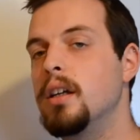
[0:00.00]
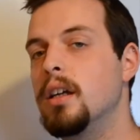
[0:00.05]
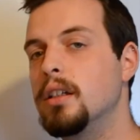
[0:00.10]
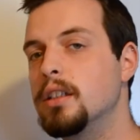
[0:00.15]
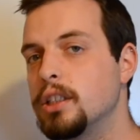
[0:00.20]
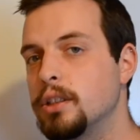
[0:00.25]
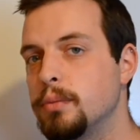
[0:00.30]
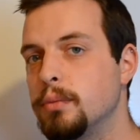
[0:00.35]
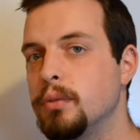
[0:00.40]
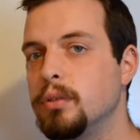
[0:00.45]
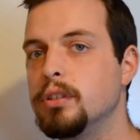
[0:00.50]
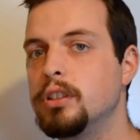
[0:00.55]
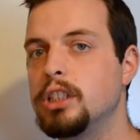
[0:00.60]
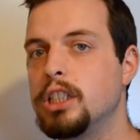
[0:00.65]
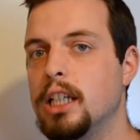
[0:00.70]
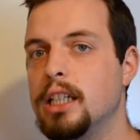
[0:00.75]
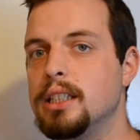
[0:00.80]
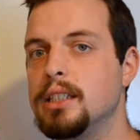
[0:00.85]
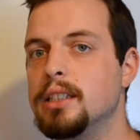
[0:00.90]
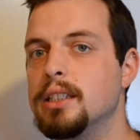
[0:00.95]
small
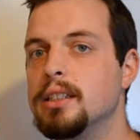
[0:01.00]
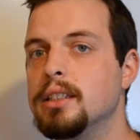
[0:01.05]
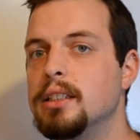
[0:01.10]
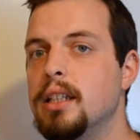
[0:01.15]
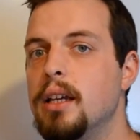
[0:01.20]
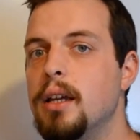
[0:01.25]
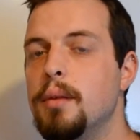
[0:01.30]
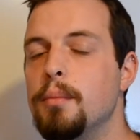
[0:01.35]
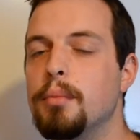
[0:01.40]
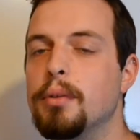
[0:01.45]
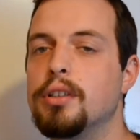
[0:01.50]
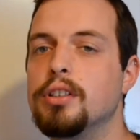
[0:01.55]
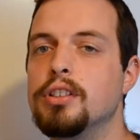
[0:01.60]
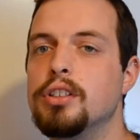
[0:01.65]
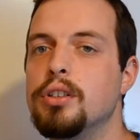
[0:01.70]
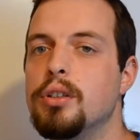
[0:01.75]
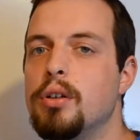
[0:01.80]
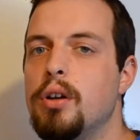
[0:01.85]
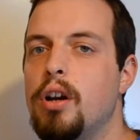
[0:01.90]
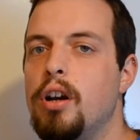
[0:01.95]
changes because
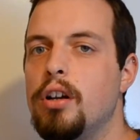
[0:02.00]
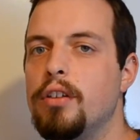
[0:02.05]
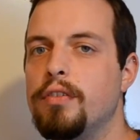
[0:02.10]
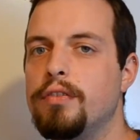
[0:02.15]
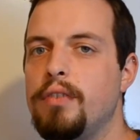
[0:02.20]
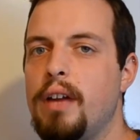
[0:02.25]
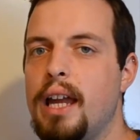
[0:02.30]
you're